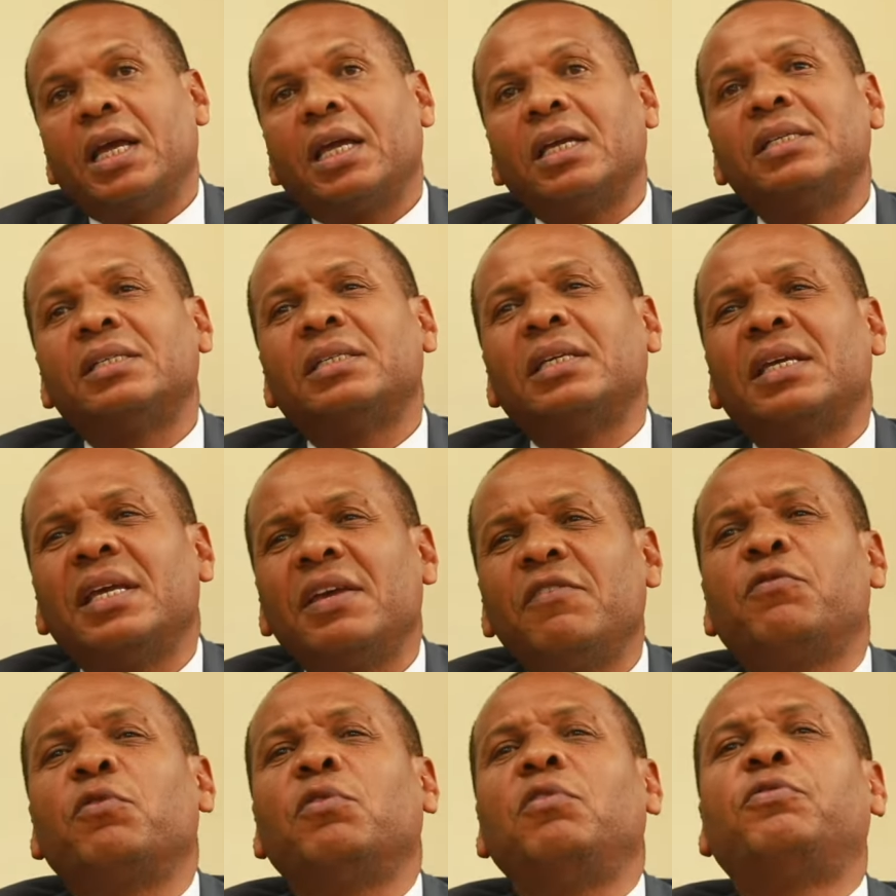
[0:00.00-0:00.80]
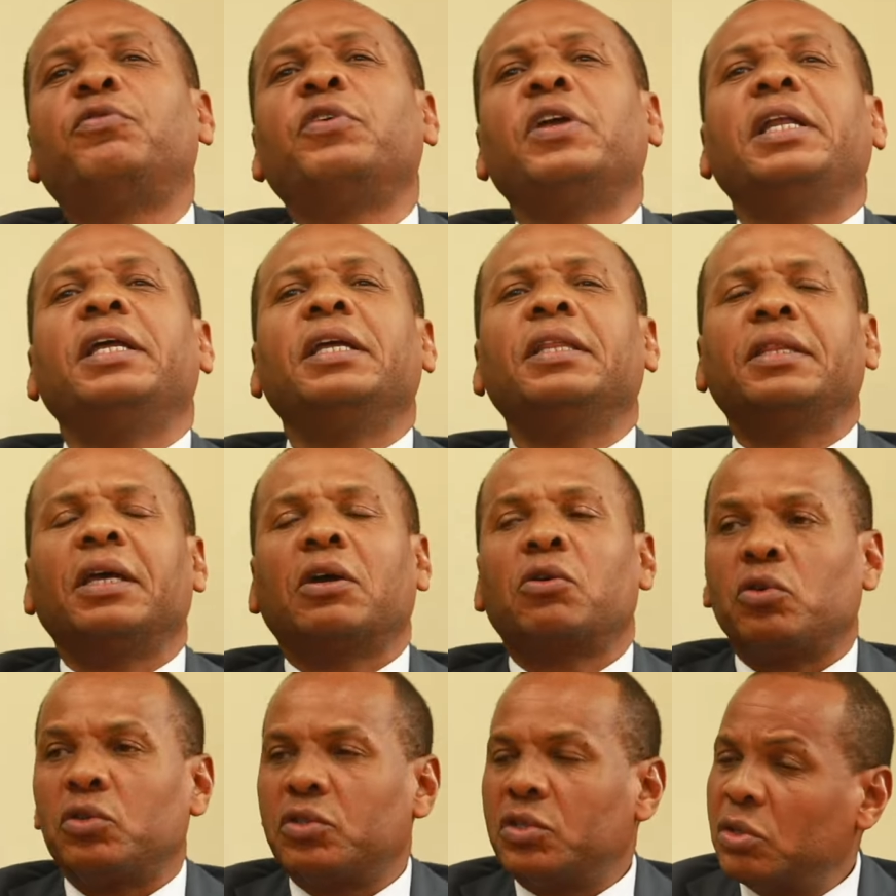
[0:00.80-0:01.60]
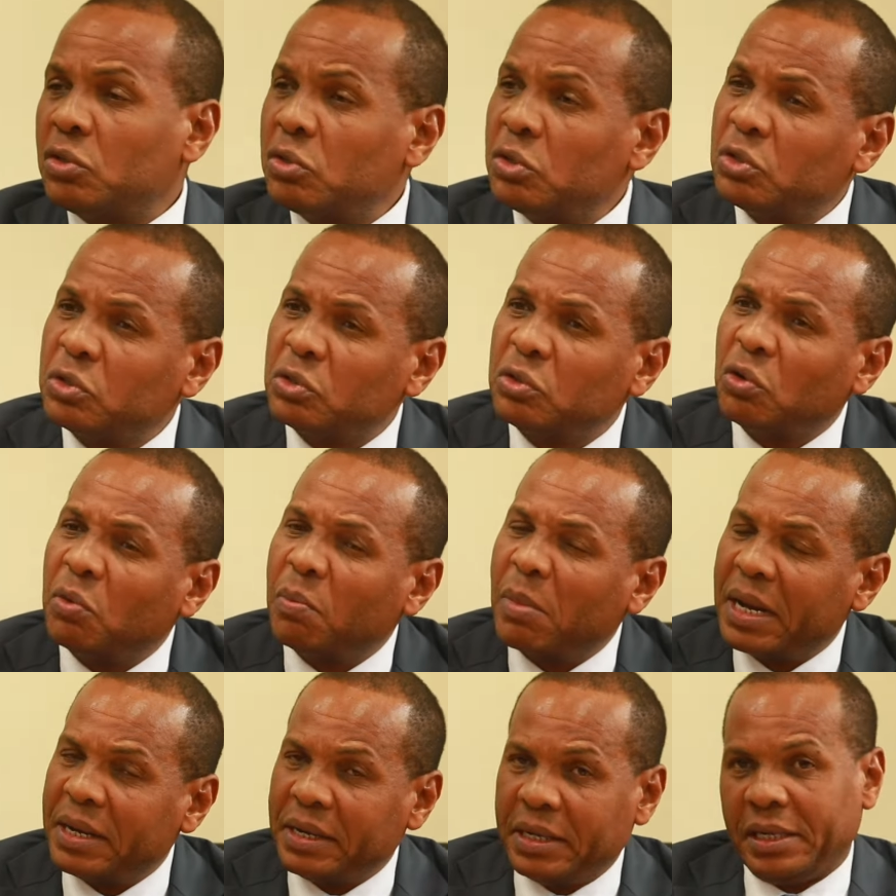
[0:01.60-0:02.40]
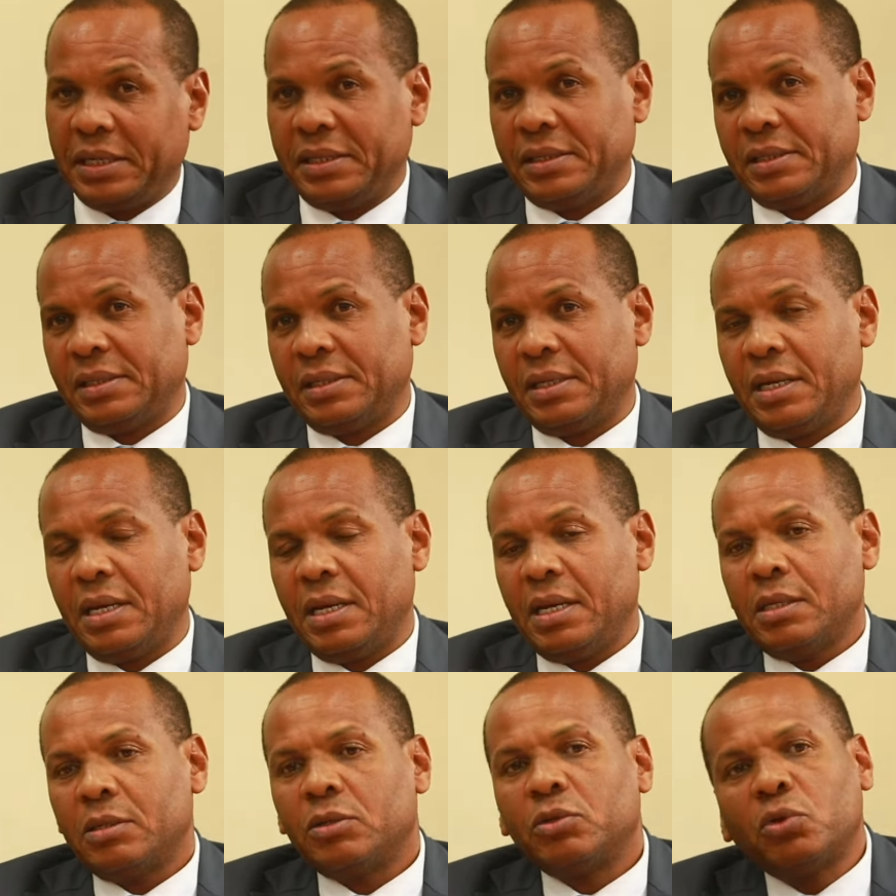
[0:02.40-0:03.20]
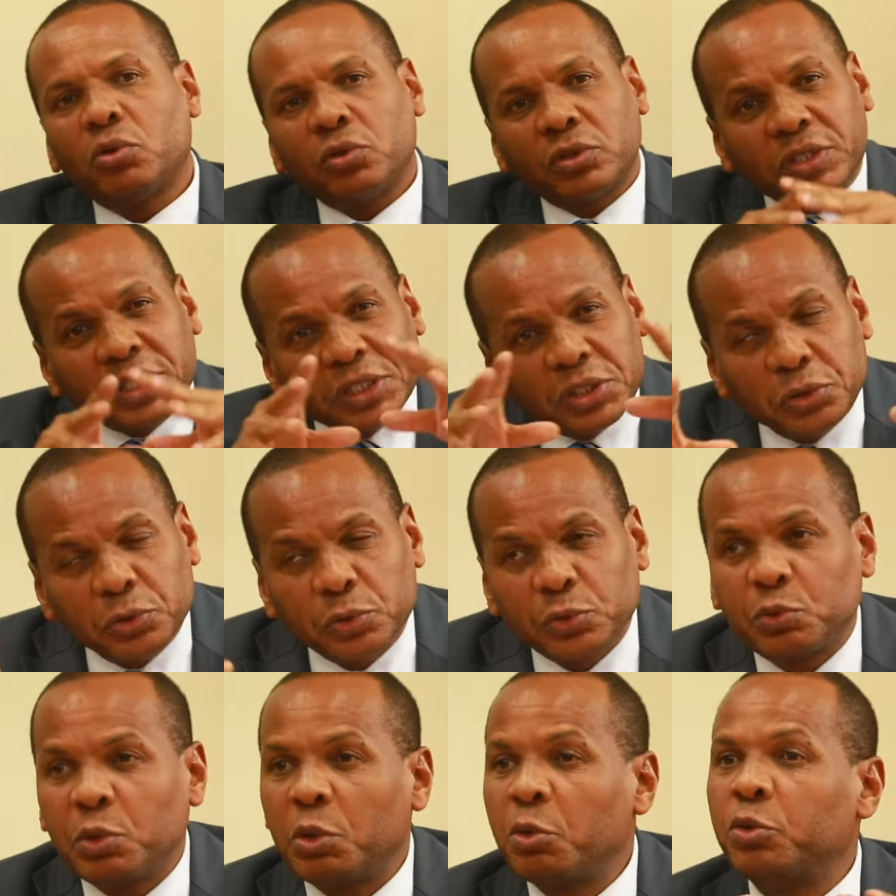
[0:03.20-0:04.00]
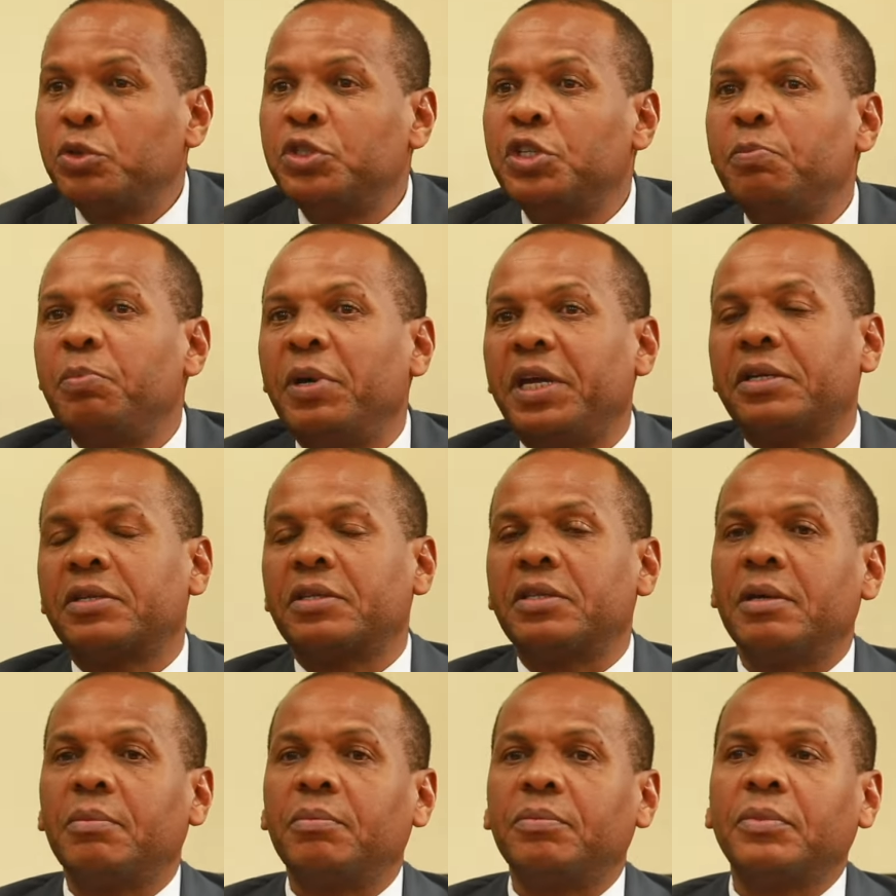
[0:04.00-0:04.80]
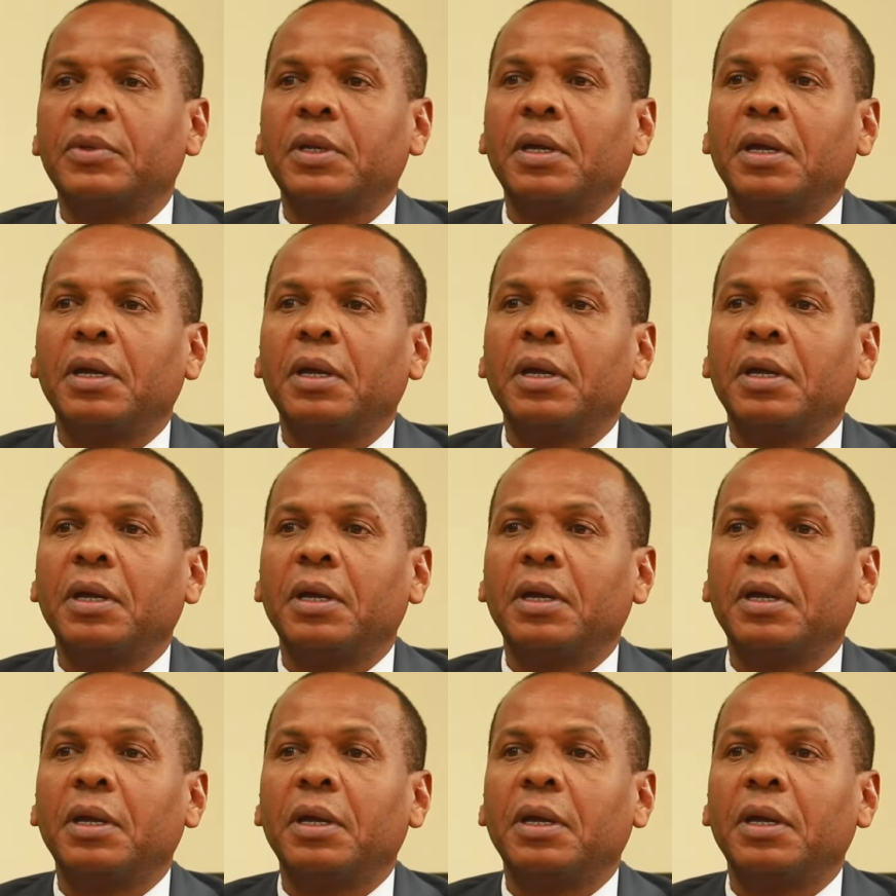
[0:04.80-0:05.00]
he fulfilling the constitutional mandate? Those issues, we will debate them.